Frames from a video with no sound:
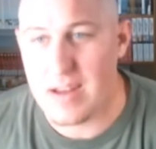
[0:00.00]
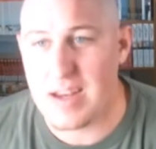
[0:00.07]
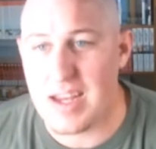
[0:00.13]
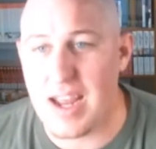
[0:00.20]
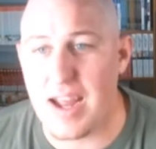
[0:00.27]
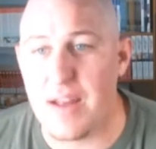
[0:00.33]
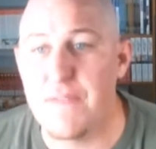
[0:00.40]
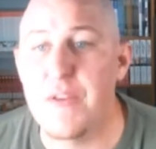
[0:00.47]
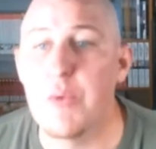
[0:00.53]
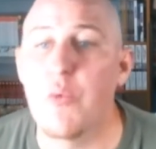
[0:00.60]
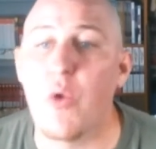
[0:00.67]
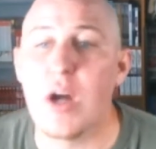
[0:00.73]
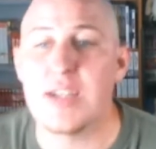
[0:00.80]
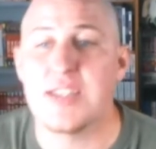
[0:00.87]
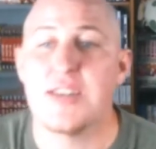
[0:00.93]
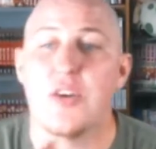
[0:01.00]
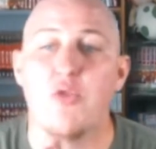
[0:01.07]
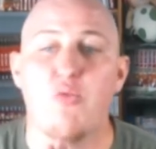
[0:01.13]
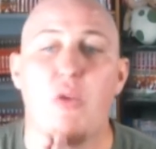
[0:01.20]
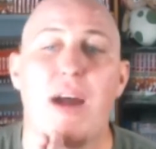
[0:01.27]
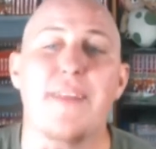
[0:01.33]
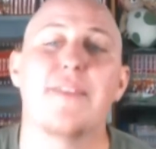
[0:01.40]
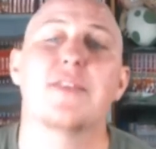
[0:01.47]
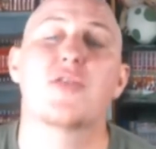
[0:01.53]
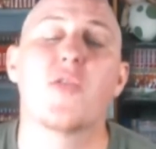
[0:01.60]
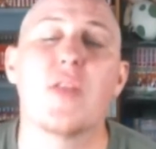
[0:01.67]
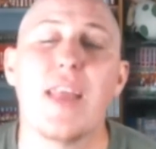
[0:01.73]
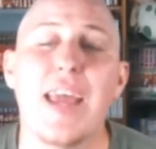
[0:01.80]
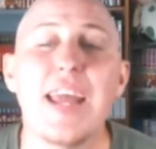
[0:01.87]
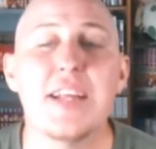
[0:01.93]
yeah, if you want to know why these
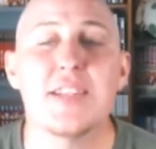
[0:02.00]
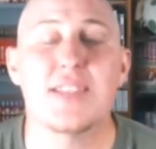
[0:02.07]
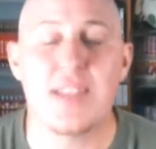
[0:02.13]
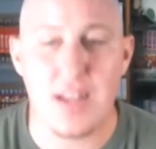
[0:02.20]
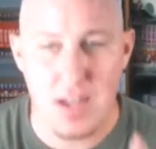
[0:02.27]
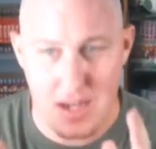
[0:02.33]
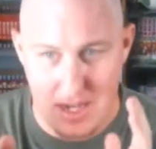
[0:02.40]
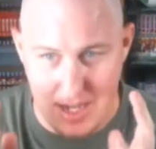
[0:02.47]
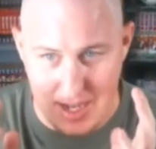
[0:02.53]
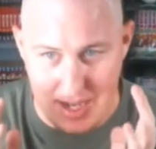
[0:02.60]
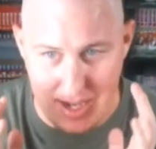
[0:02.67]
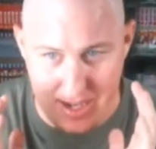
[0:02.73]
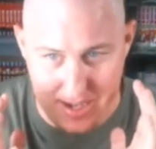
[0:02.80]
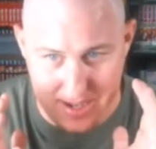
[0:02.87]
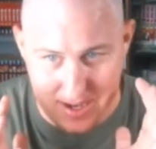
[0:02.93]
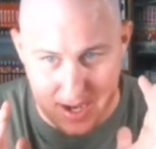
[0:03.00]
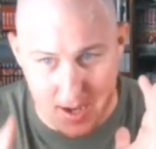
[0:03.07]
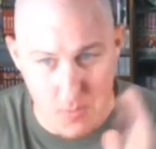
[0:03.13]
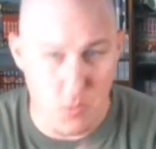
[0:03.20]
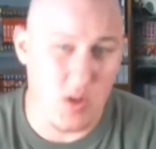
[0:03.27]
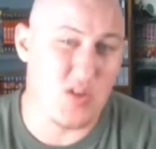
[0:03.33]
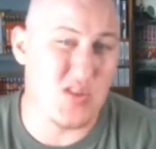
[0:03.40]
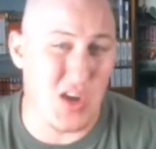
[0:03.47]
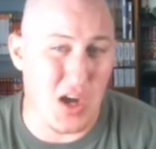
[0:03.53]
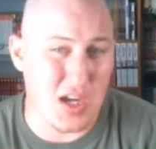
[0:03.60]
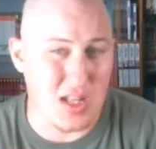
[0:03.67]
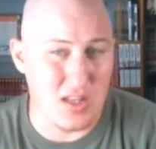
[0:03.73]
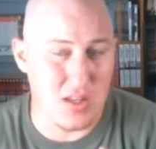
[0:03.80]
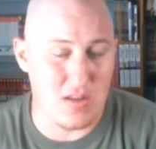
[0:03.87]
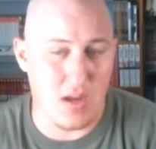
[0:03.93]
are late, and I will
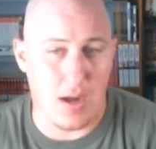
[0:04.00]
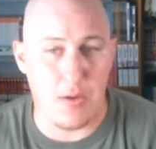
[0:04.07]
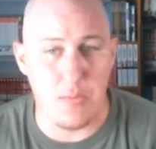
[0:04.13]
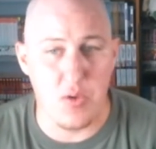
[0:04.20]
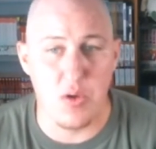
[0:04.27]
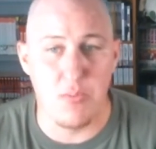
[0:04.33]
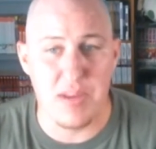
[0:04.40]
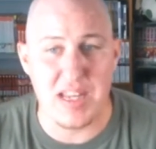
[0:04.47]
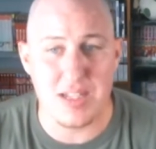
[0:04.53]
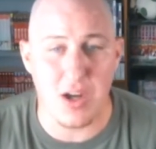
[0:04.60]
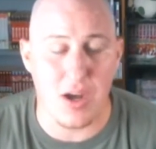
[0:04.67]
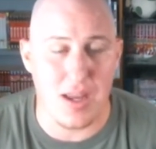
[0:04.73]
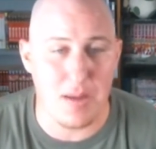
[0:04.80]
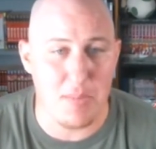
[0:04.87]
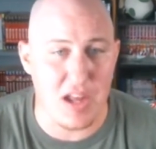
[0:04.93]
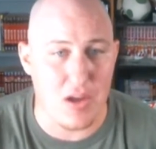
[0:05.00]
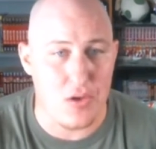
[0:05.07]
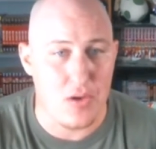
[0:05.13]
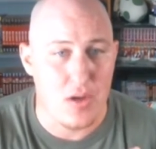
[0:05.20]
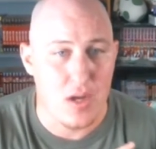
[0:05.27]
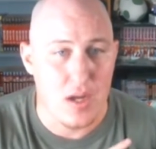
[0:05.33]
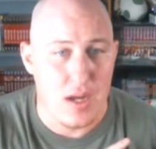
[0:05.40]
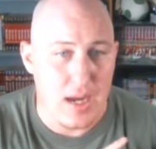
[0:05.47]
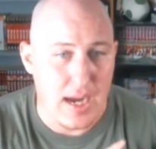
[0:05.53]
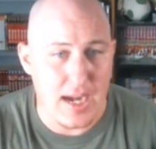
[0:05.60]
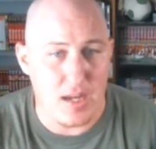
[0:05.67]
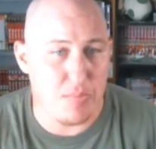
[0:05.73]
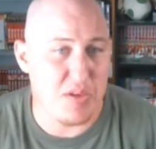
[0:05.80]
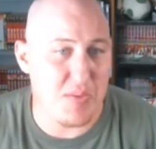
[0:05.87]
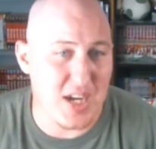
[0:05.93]
talk I will be talking about
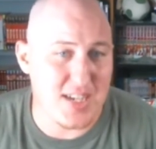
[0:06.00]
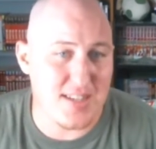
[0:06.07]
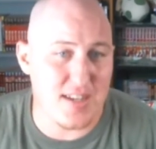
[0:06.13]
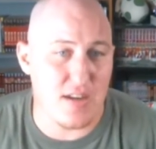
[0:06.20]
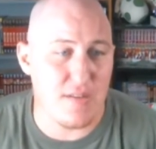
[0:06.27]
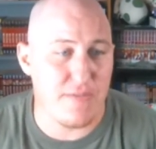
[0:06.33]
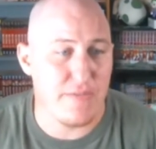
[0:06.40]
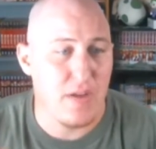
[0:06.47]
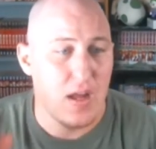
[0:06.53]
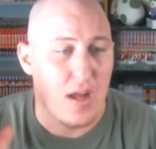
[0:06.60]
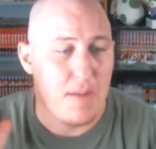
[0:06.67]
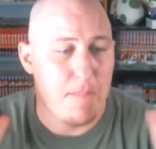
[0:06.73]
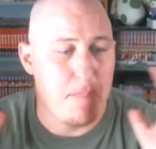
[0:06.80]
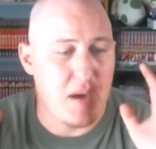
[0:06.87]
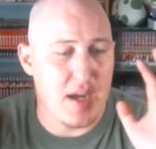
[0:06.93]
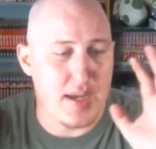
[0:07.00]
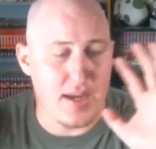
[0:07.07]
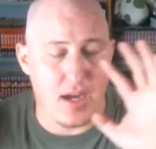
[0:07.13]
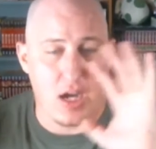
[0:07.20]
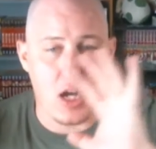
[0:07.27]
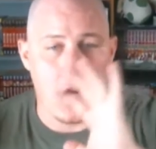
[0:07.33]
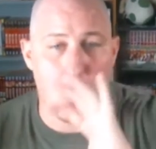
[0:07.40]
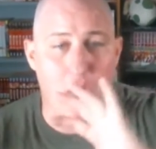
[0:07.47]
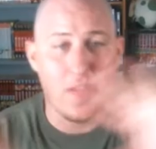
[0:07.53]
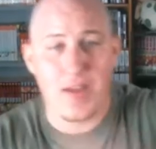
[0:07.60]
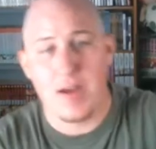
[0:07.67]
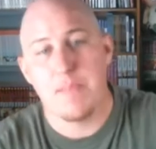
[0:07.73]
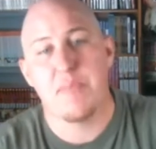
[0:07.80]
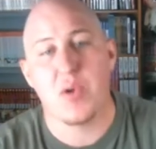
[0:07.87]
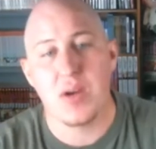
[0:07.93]
AWA stuff, but uh, all
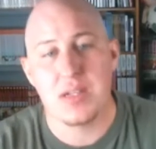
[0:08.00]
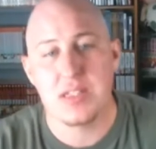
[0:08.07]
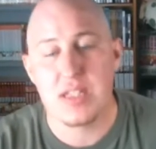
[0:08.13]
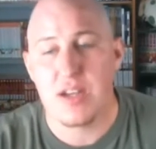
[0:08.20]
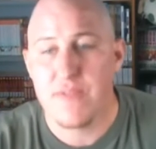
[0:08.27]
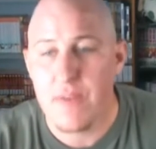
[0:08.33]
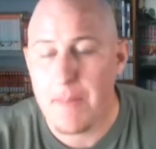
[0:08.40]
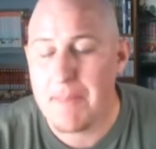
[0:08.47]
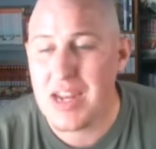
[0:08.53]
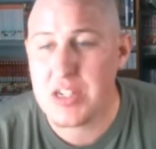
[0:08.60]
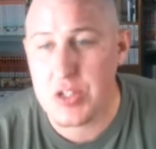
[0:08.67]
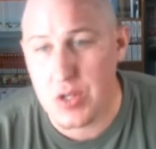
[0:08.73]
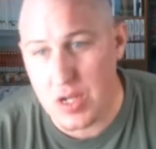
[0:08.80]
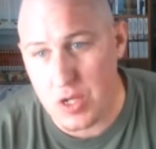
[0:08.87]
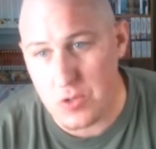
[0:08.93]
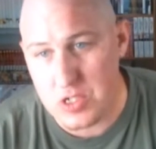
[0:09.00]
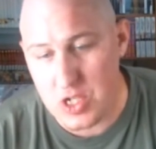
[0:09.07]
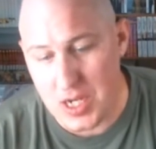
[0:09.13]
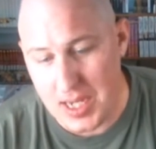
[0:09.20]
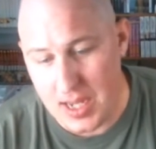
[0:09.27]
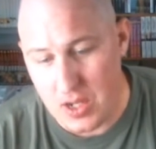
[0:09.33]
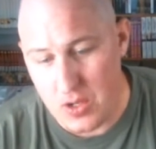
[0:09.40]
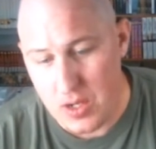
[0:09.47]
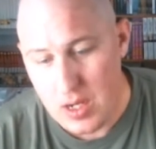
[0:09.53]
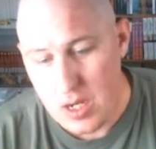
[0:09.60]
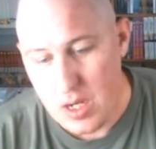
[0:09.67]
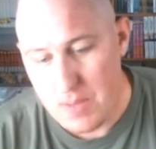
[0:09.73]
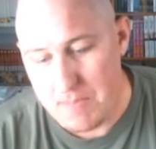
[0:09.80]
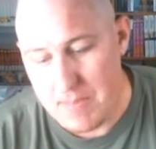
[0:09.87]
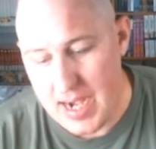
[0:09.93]
that important stuff, make sure to go check out
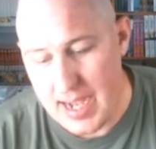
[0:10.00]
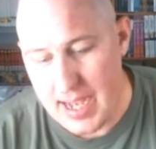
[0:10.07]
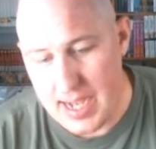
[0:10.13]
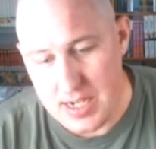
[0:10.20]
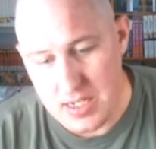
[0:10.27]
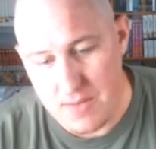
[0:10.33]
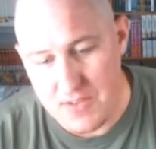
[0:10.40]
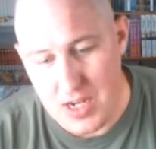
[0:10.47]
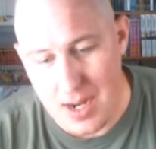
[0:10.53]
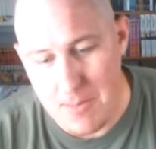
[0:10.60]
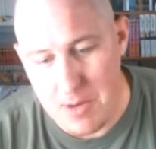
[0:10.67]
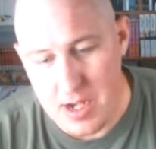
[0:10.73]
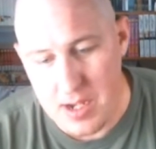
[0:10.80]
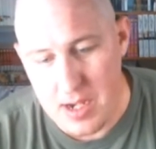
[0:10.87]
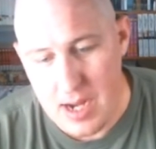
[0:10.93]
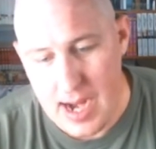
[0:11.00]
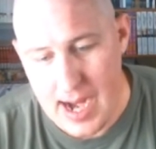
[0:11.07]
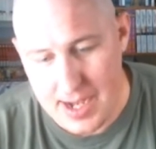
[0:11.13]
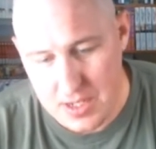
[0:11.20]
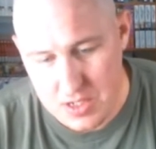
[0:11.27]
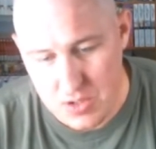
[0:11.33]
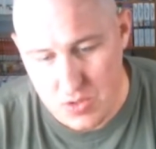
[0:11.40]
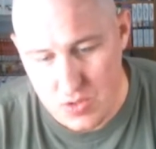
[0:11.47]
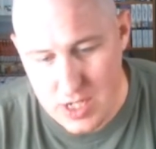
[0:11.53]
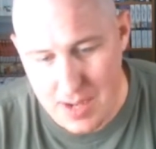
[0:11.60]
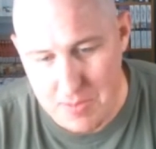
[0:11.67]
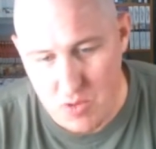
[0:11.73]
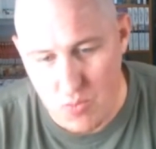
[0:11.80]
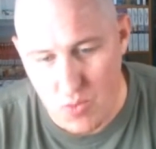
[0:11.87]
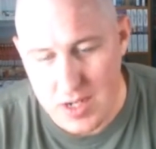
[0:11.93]
my Ace of Diamond Act 2
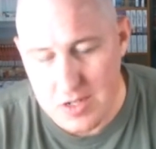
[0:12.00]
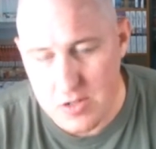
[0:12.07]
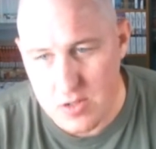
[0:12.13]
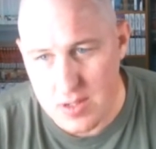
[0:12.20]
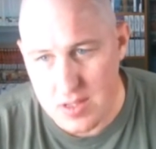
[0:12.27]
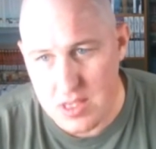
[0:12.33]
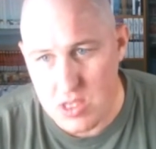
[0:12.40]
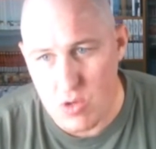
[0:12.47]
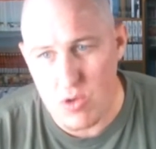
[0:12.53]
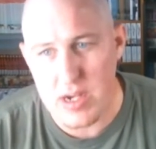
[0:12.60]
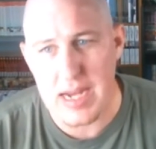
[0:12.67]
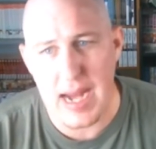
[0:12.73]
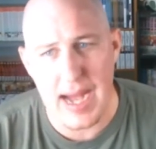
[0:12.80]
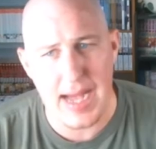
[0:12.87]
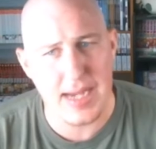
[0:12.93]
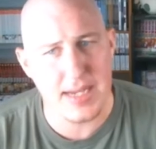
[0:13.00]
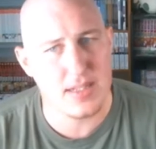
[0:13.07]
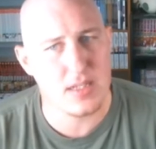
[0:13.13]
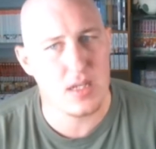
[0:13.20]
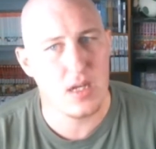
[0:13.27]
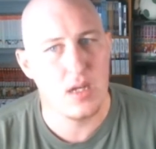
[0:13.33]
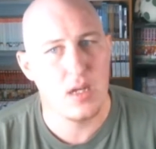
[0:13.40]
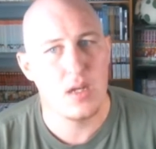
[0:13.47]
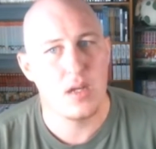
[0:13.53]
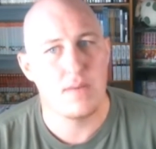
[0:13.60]
Chapter 138